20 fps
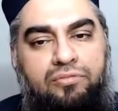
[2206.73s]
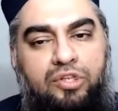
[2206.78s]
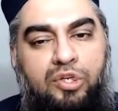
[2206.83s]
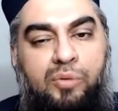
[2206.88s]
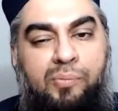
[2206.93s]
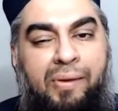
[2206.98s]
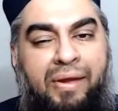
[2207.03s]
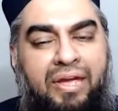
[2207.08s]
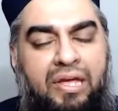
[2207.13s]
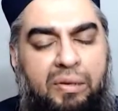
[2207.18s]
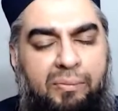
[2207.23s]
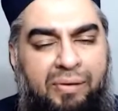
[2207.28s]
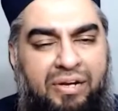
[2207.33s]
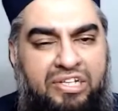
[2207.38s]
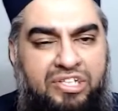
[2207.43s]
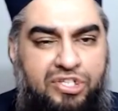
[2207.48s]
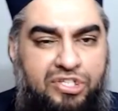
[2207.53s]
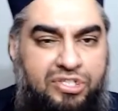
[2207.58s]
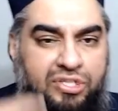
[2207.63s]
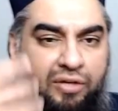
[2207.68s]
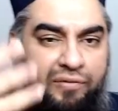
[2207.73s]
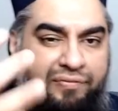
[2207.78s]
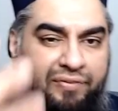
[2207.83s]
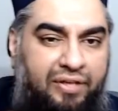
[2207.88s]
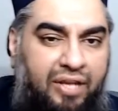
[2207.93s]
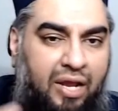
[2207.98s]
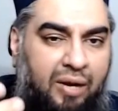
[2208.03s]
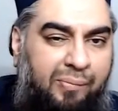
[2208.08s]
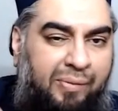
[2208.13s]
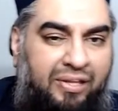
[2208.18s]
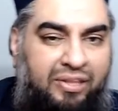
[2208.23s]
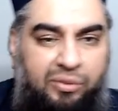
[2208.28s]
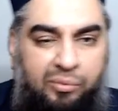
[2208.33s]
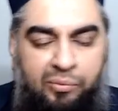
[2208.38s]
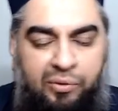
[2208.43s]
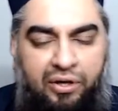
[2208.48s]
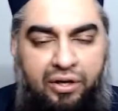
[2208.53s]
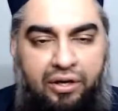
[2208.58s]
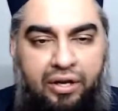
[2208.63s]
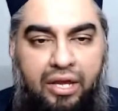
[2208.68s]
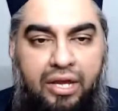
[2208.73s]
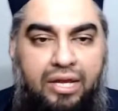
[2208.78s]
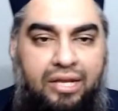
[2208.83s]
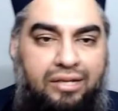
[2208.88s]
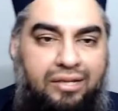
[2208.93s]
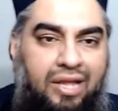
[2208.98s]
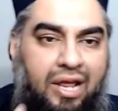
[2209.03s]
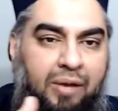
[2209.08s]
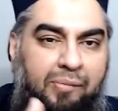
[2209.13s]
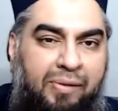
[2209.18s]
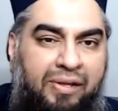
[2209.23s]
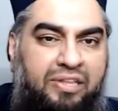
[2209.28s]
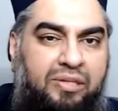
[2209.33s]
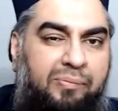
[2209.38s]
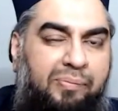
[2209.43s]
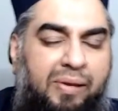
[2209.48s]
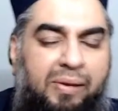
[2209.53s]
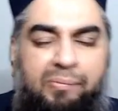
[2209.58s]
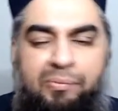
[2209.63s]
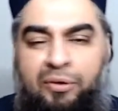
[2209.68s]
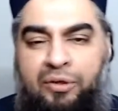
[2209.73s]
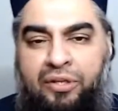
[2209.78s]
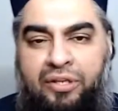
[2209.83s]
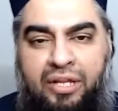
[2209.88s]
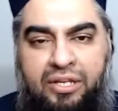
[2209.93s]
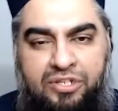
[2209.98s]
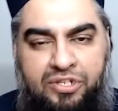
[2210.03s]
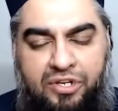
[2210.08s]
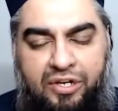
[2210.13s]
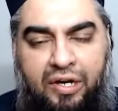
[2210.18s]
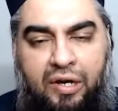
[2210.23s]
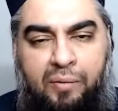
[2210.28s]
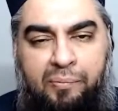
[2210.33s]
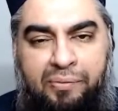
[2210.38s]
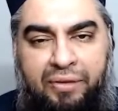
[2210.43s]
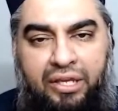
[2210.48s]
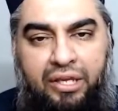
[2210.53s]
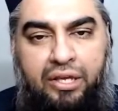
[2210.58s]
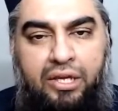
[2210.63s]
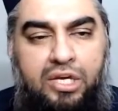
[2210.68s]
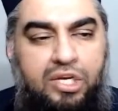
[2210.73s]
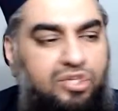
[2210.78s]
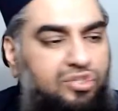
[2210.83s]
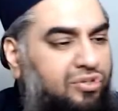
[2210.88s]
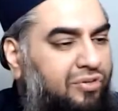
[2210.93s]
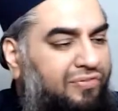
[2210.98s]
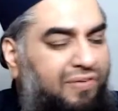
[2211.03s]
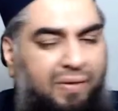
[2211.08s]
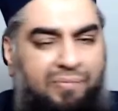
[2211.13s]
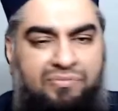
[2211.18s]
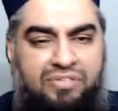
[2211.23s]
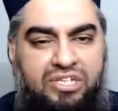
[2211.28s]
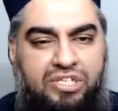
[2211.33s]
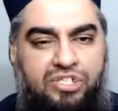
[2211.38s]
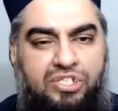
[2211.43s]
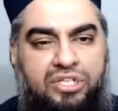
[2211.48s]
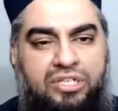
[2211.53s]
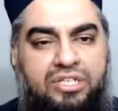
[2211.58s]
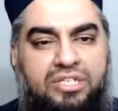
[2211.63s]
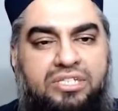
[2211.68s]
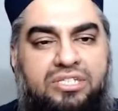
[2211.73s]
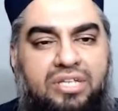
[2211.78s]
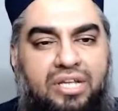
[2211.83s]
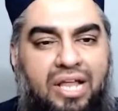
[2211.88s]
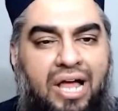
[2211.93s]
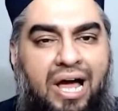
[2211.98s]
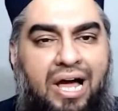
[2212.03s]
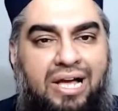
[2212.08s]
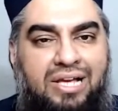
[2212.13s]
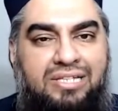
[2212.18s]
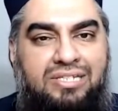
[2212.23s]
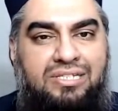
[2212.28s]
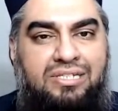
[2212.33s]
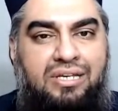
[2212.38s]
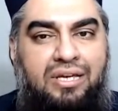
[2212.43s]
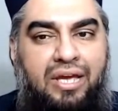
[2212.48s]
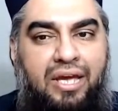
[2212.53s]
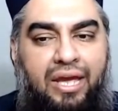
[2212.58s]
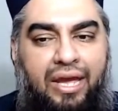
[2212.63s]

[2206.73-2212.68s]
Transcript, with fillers: You make it about yourself and not about the work, not about the people that you're helping. So if I'm teaching this class